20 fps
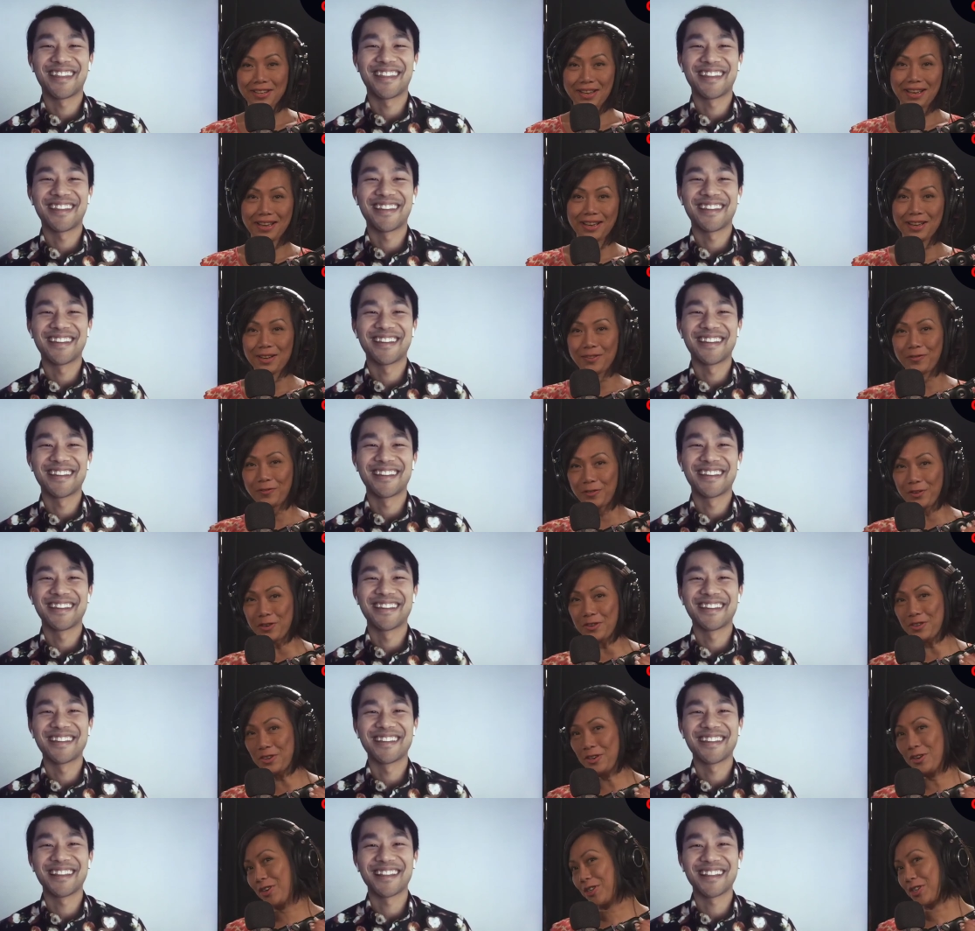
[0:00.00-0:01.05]

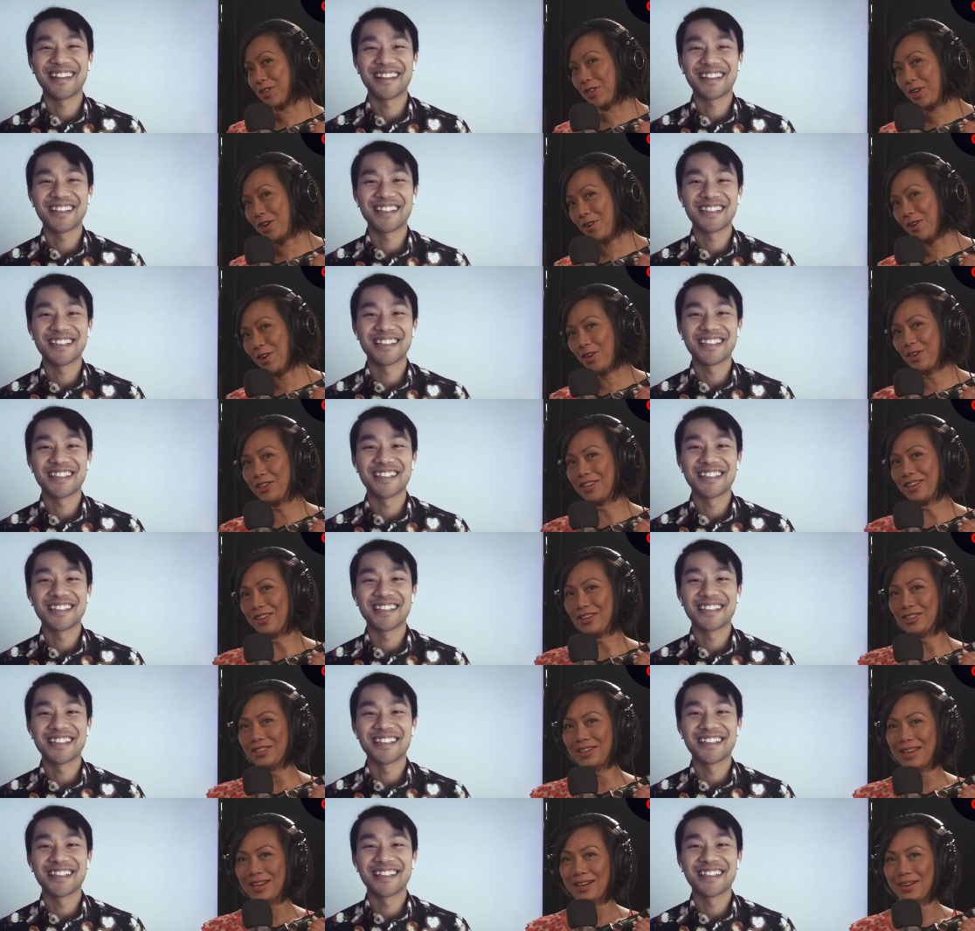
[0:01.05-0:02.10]
Speaker 1: nerd show on
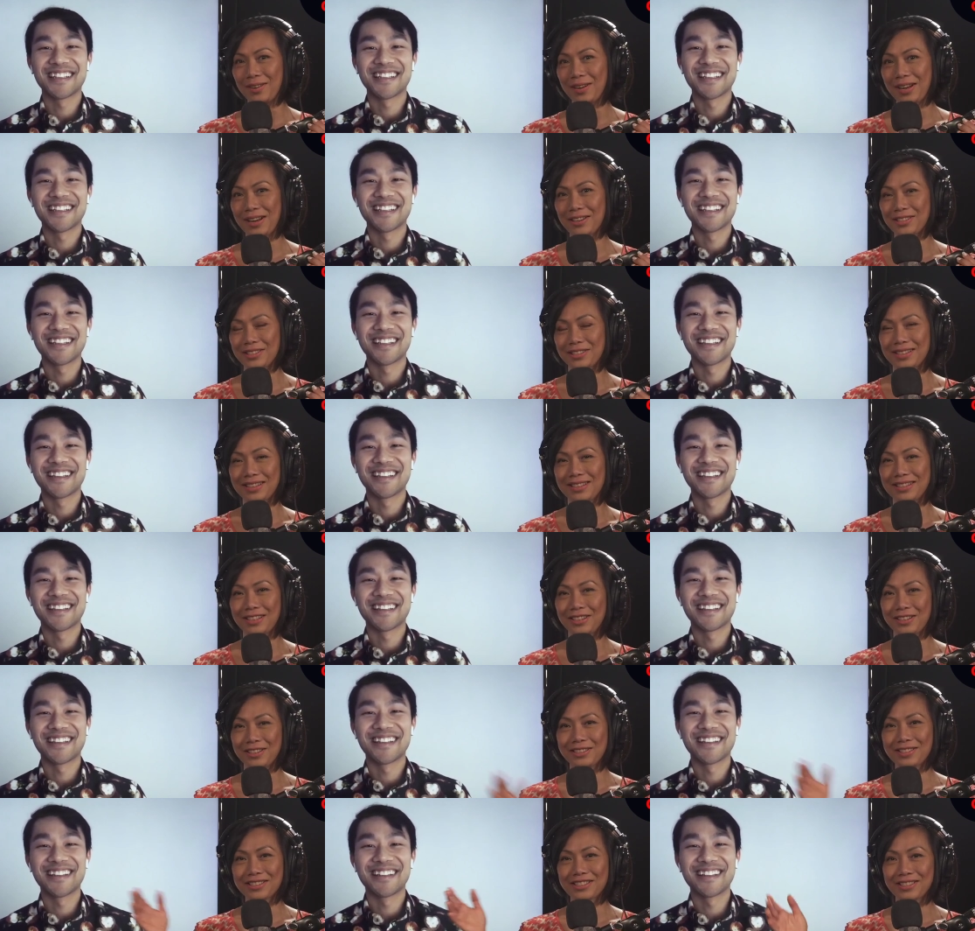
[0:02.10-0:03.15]
our you
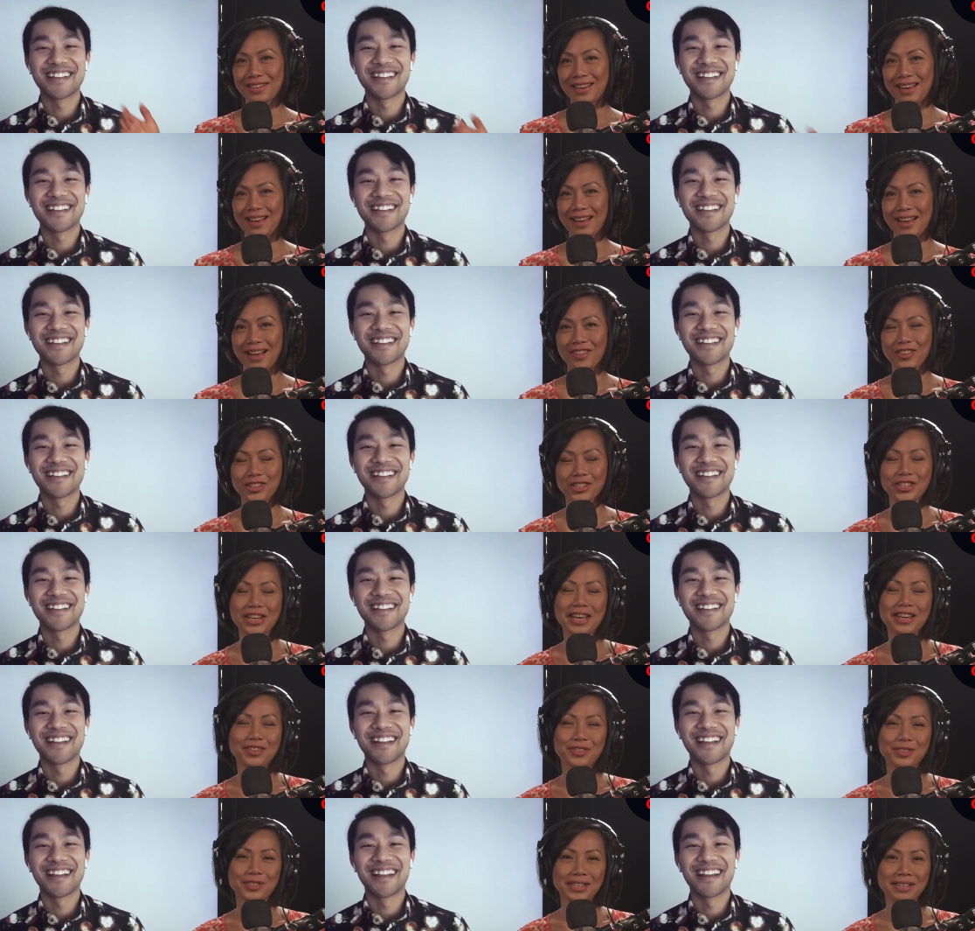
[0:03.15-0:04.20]
know, our other
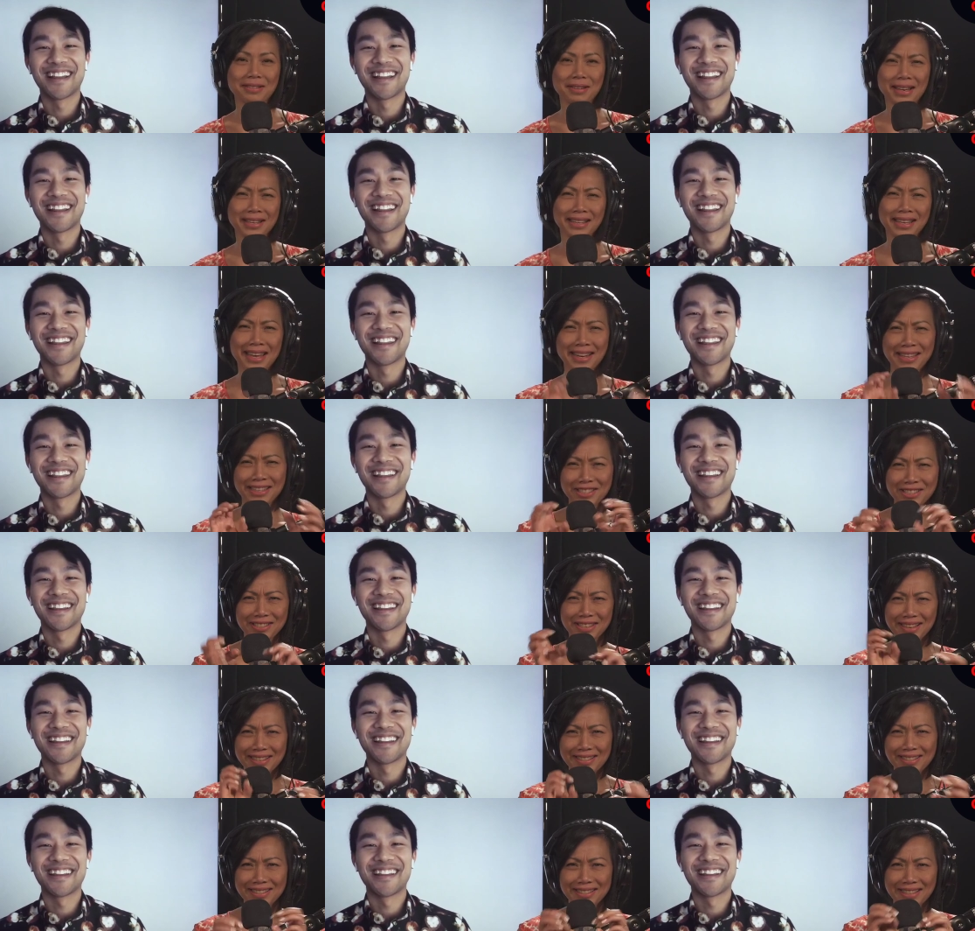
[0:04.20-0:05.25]
channels, and getting
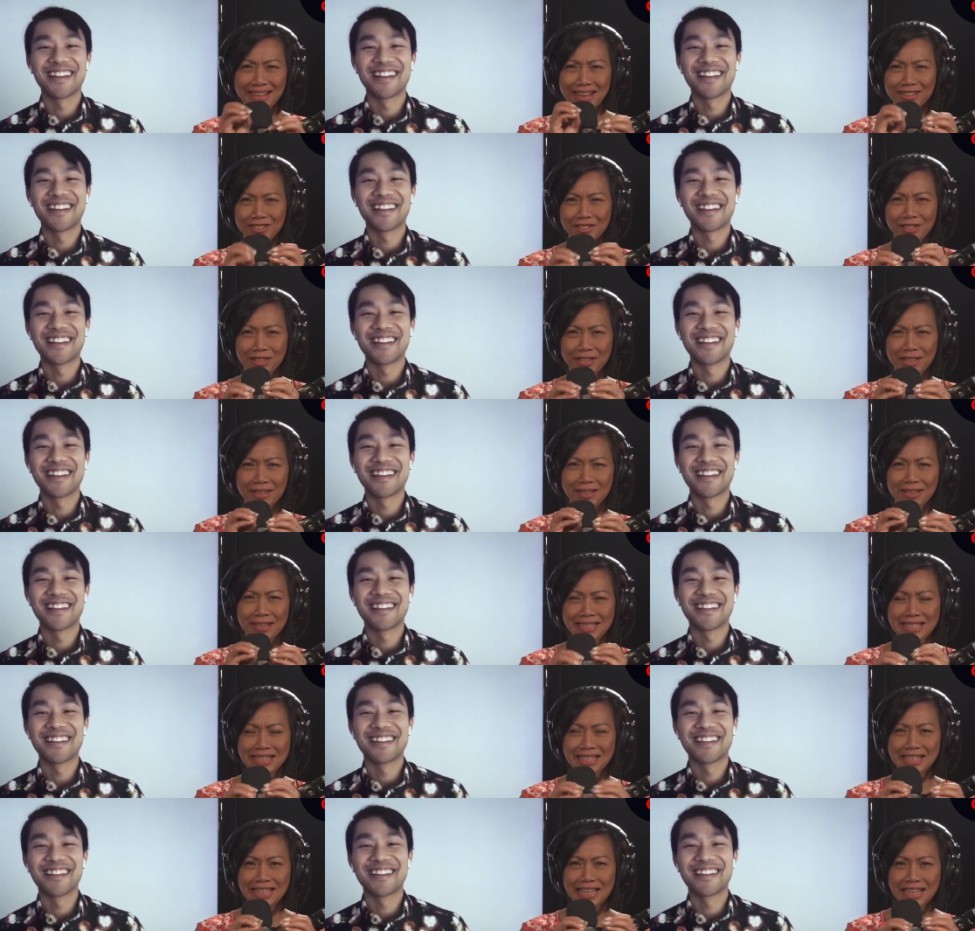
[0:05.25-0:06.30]
down to the
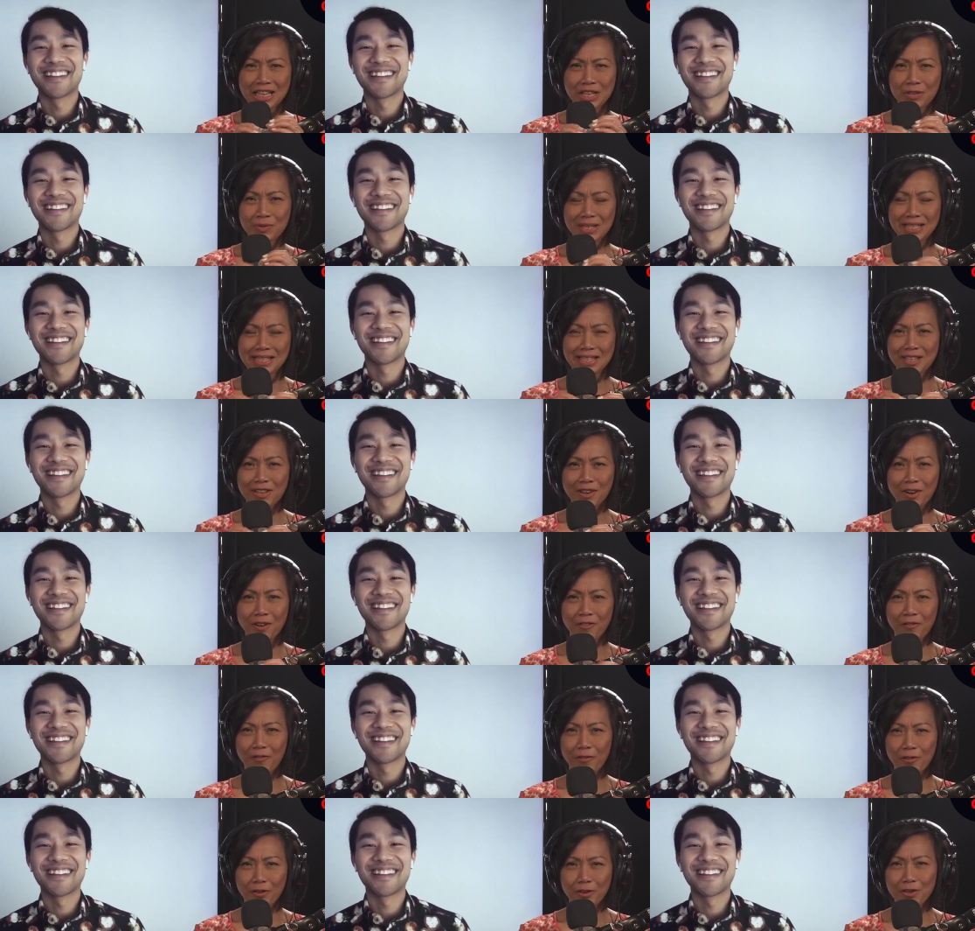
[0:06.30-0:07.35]
nitty gritty of
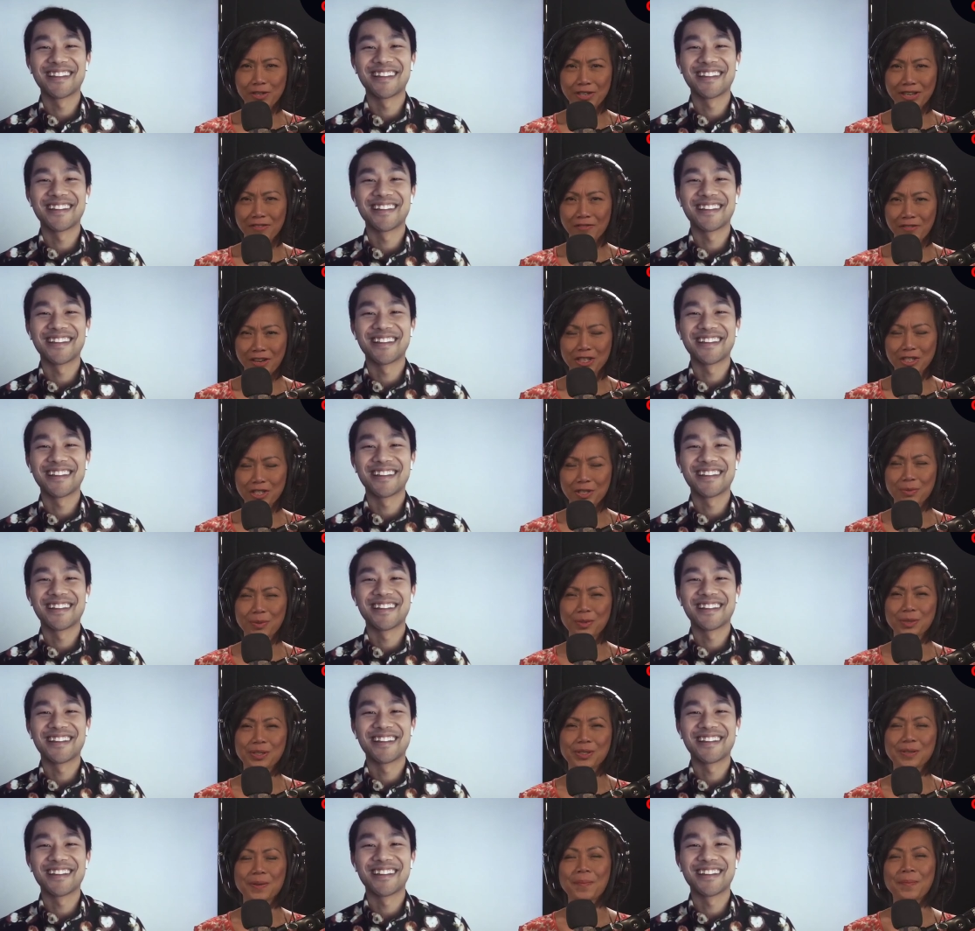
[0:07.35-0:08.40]
fruit and
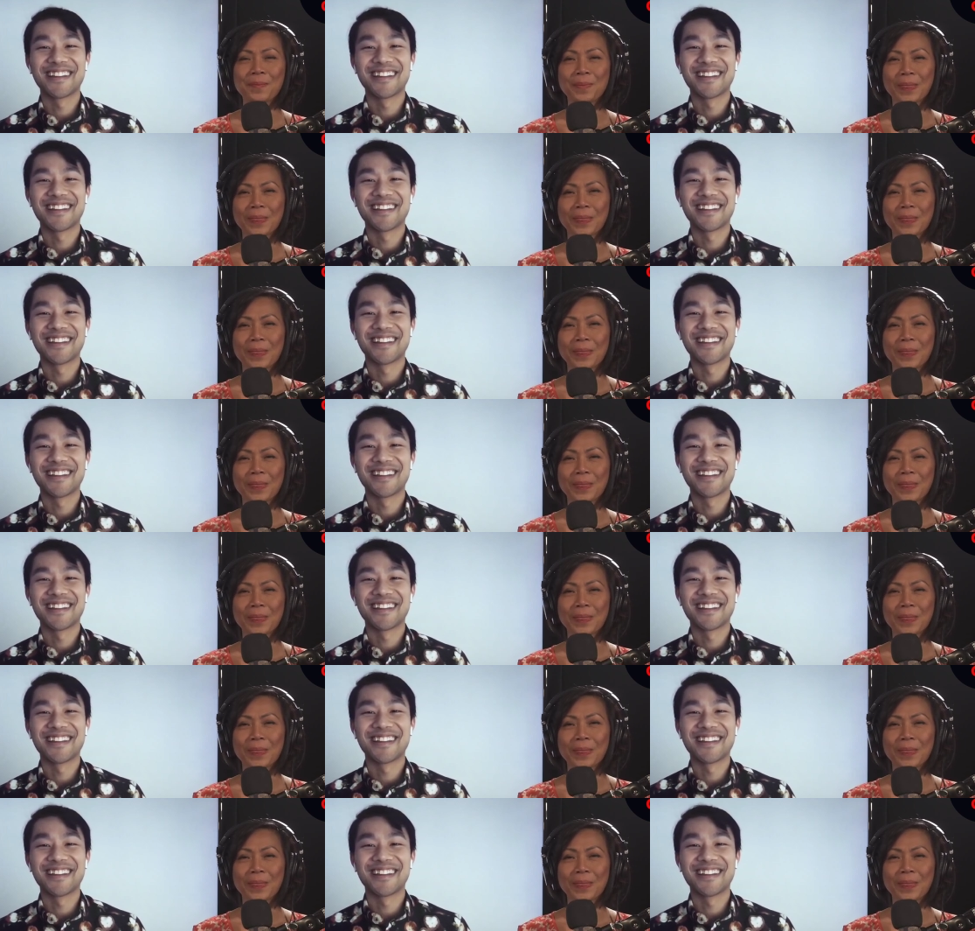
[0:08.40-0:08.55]
vegetables.